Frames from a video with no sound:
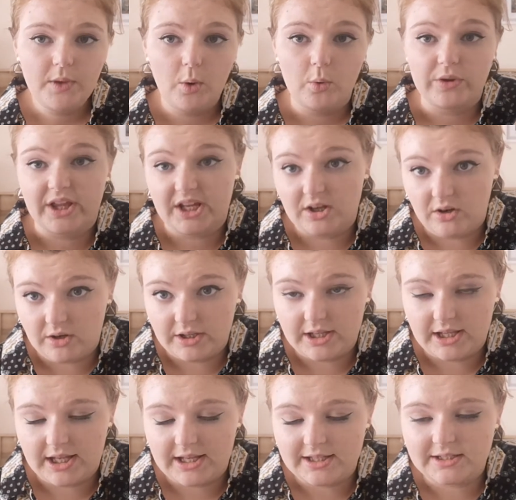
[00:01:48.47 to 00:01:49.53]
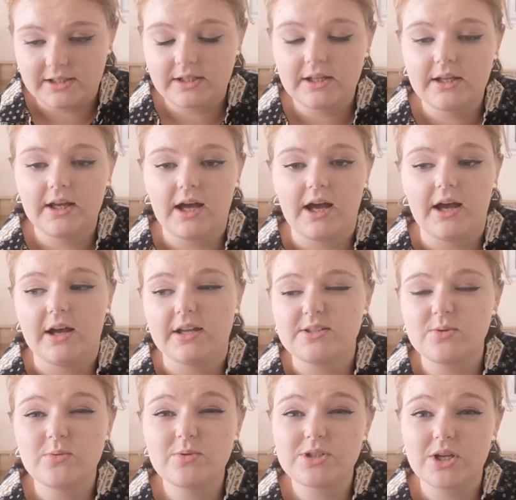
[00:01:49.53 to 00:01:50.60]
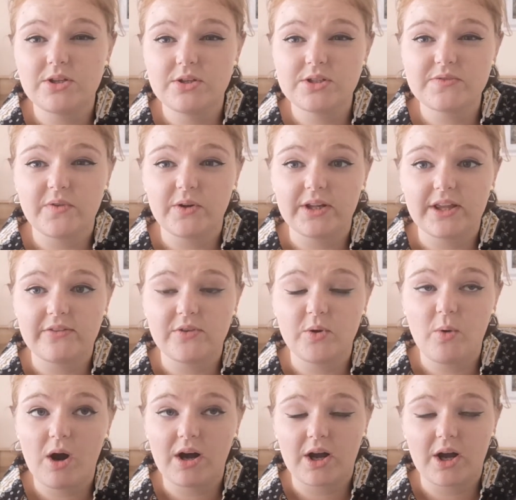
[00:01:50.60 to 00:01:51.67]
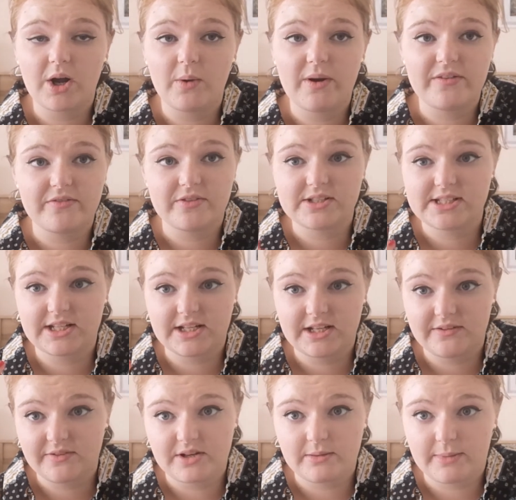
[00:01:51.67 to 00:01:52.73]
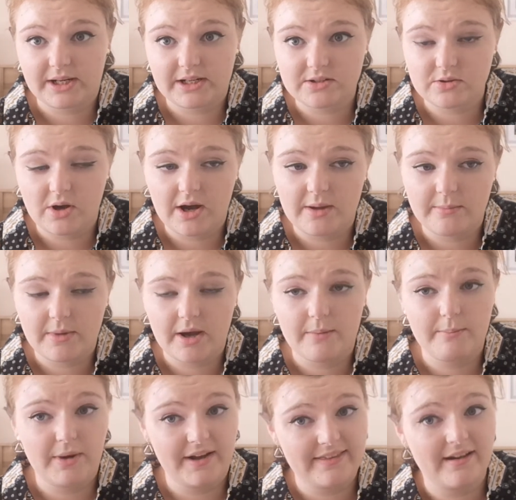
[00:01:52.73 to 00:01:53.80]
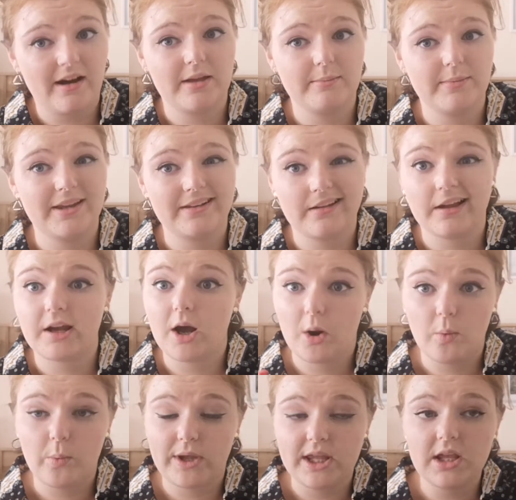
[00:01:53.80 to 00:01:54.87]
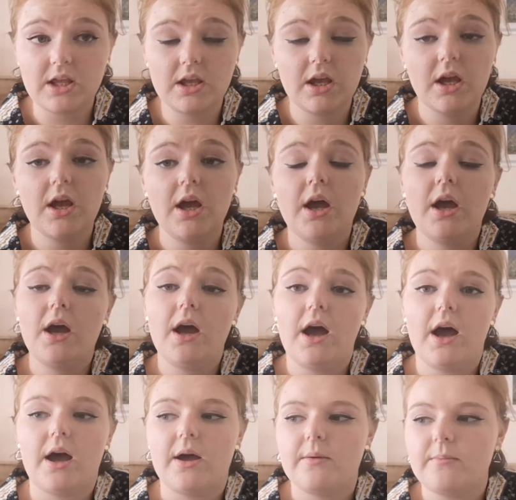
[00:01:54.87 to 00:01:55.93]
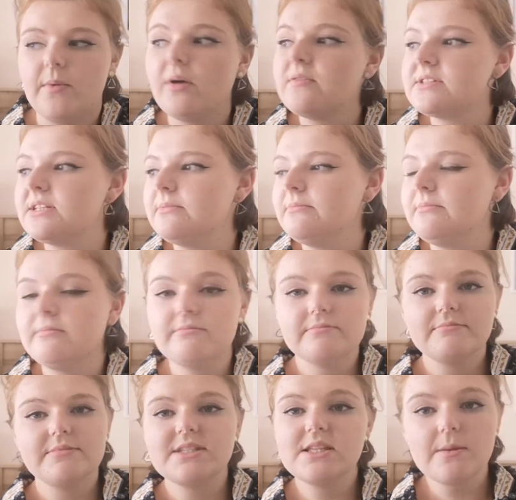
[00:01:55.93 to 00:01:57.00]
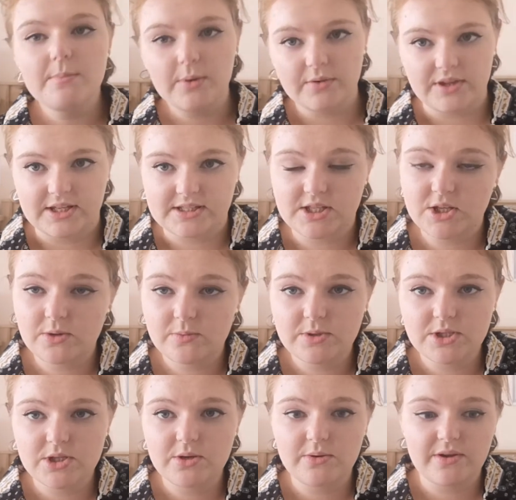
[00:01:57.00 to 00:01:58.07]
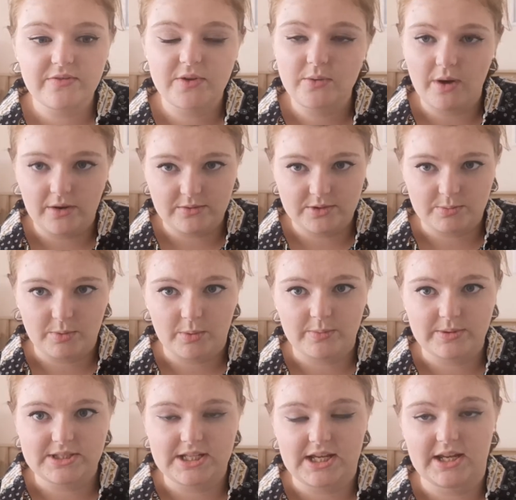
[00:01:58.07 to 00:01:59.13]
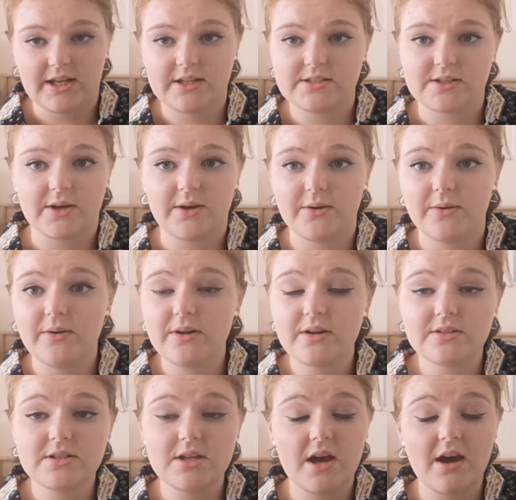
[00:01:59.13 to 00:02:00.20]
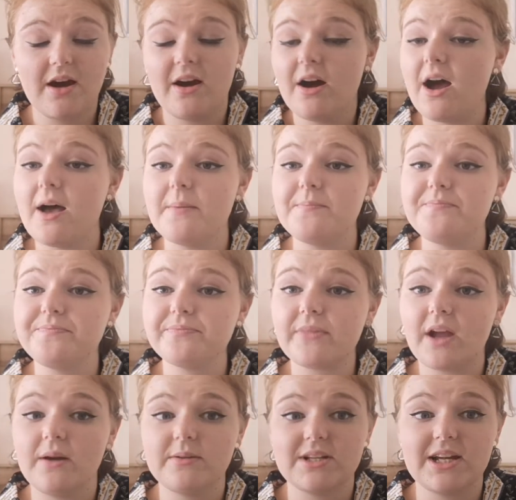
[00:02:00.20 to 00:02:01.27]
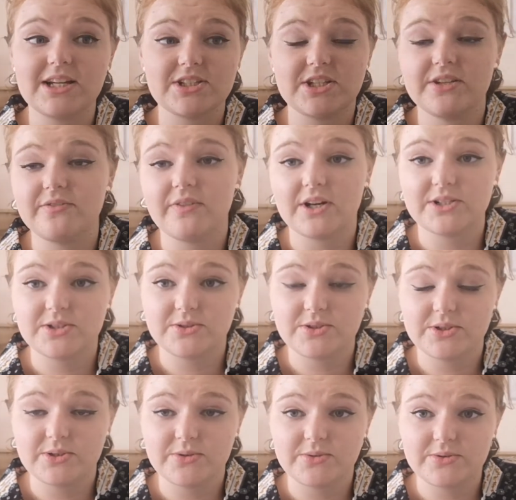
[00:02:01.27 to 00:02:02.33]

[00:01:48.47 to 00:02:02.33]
or they can't get in. It's also useful if you are going away for a significant amount of time, and by that I mean like a week. Obviously simple things that you would do if you owned a property. So I would actually advise you to